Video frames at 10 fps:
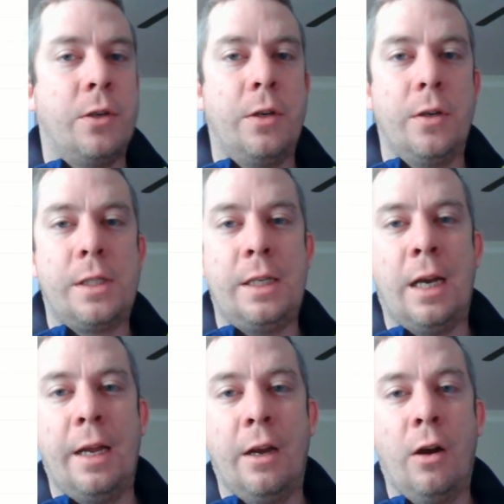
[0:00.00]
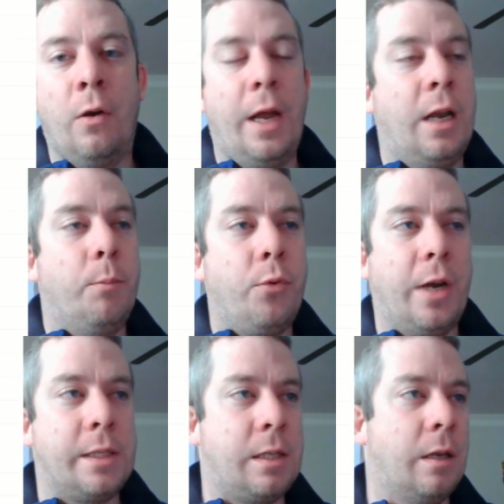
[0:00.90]
your CIO, and
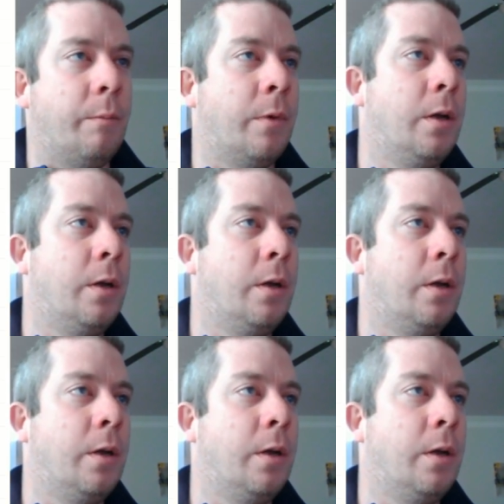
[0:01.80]
impress them.